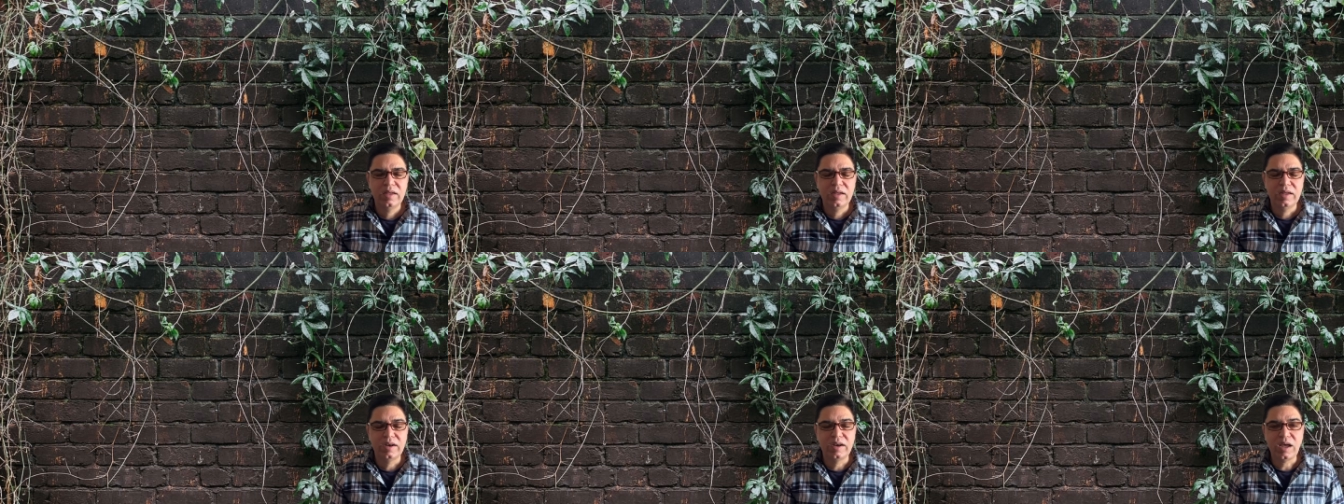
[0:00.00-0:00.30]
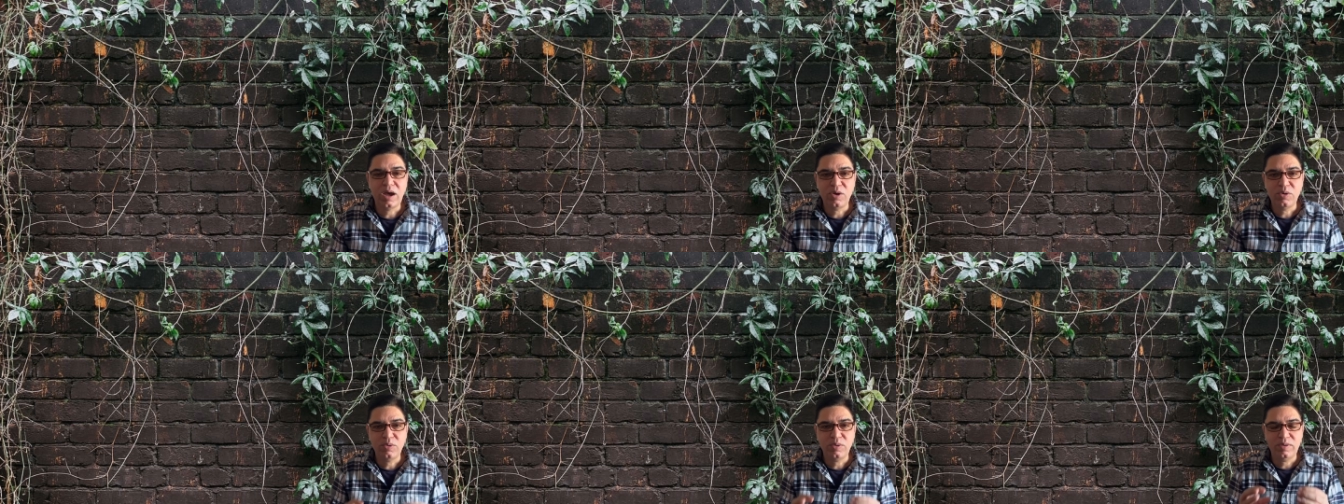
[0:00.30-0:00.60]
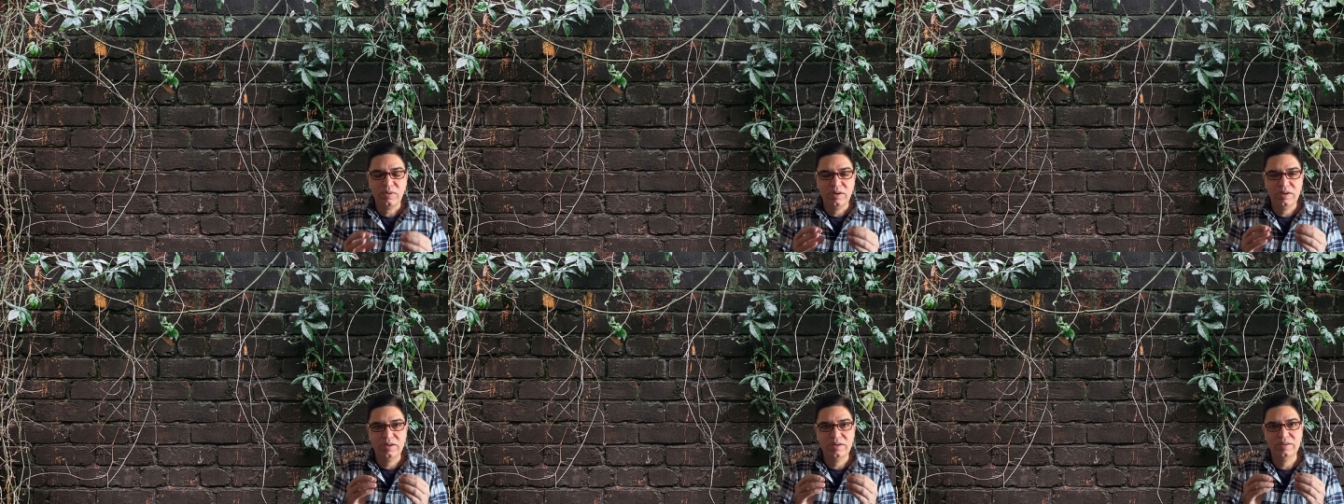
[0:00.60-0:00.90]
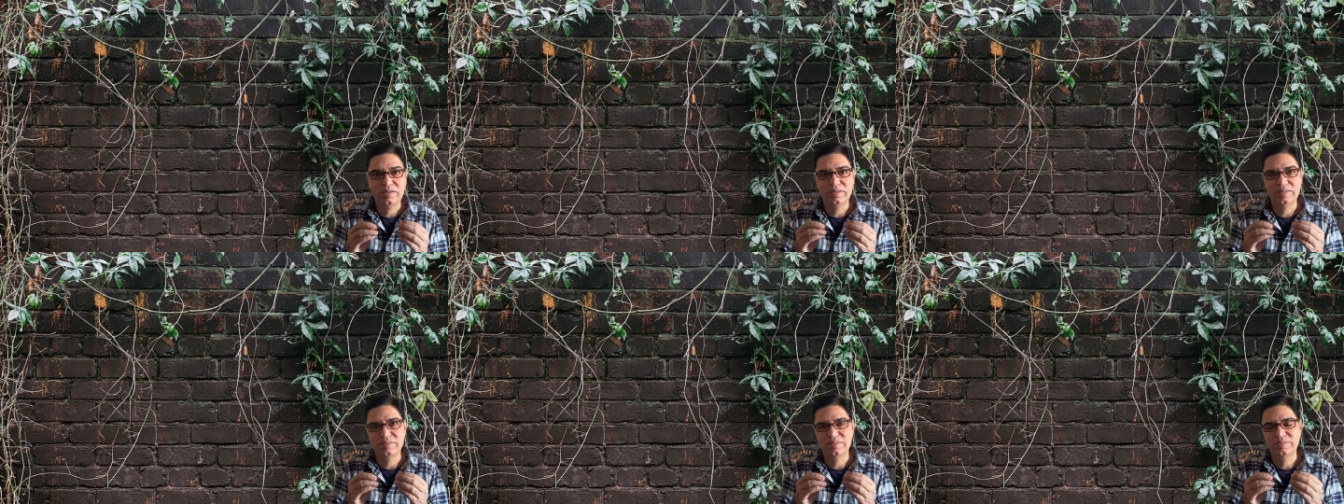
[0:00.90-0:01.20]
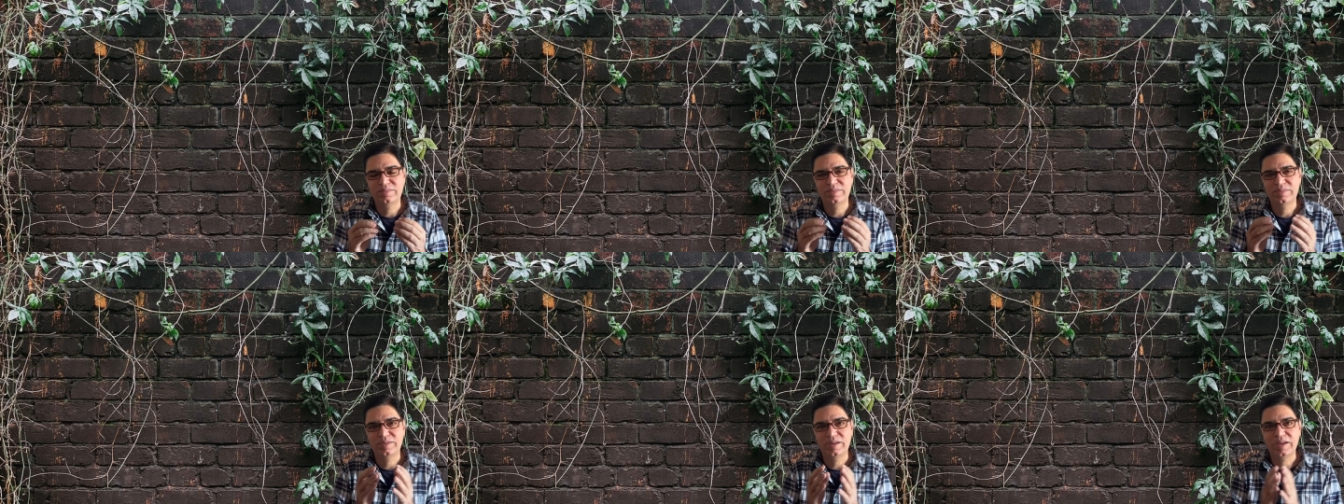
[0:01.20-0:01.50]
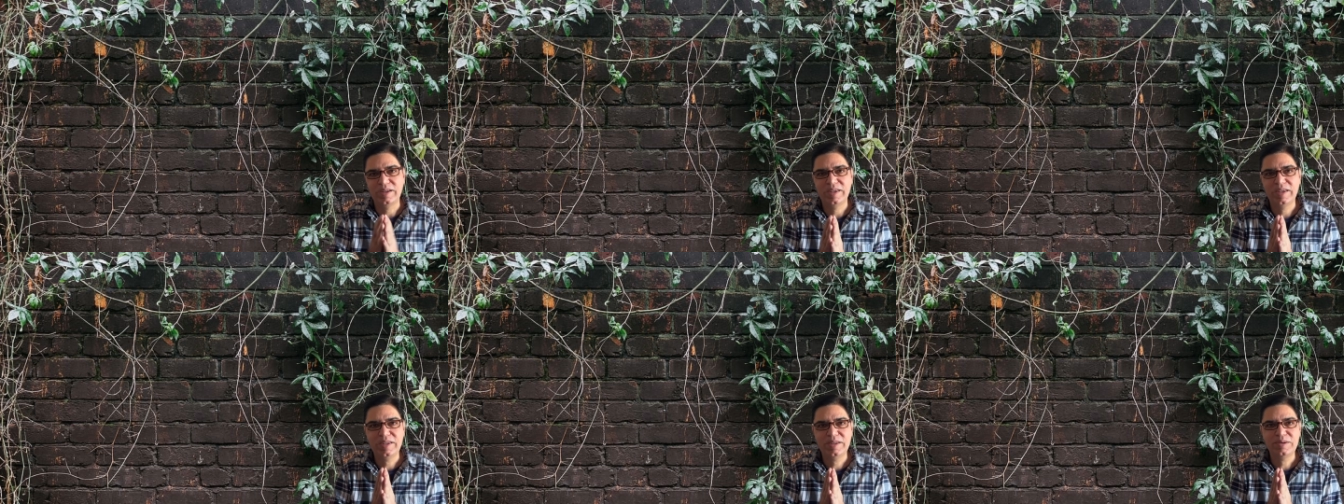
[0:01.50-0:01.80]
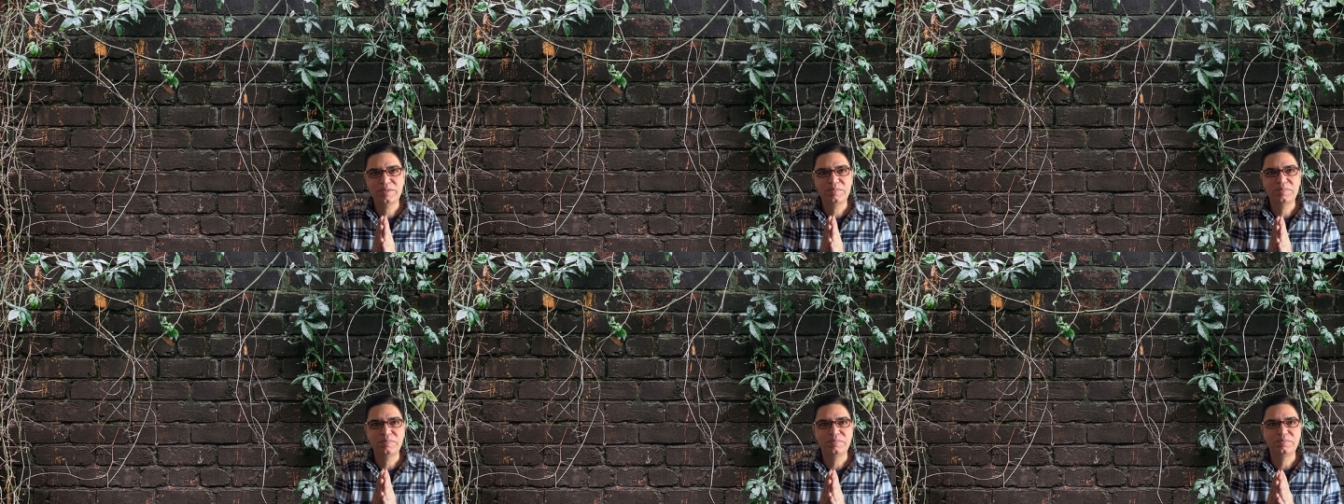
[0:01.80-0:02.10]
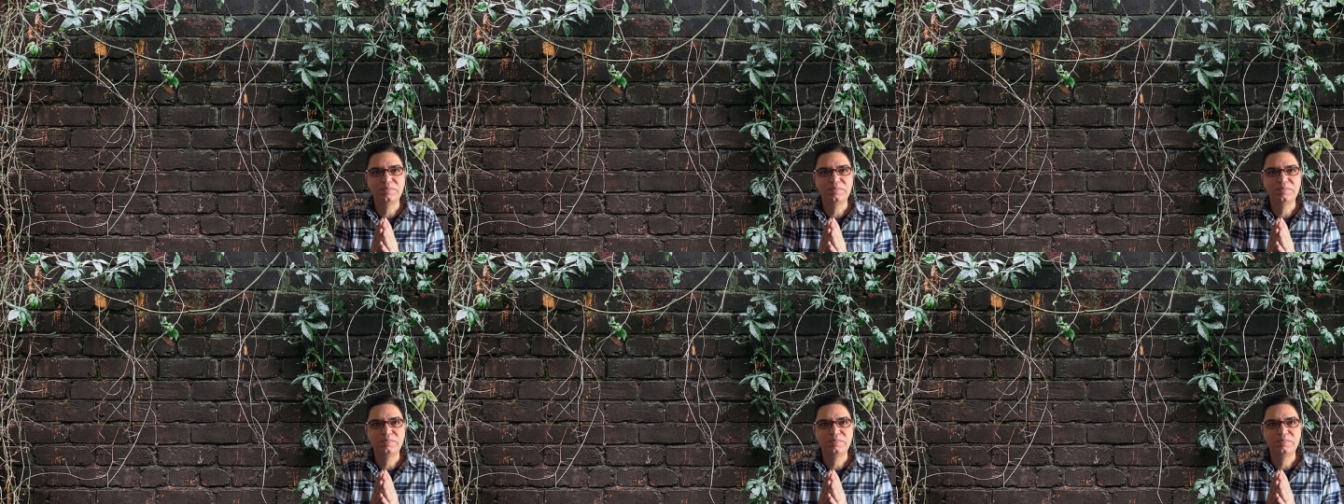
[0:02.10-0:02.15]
Now, again,